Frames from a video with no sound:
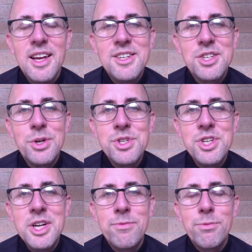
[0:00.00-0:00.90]
And so
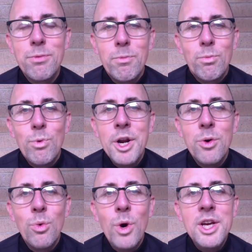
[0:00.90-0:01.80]
instead of
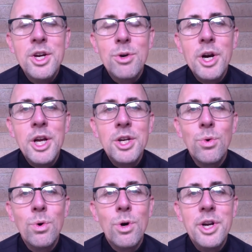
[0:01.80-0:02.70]
running away, you're running
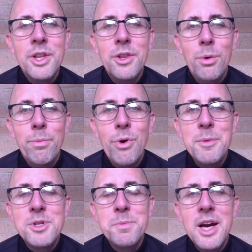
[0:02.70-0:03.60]
toward. And the whole
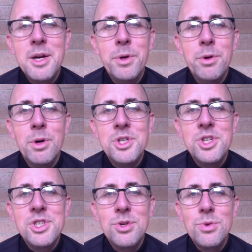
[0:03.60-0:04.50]
premise behind a
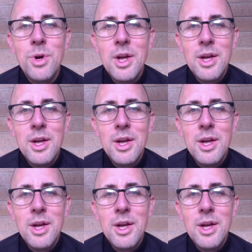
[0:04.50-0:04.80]
pilgrimage is to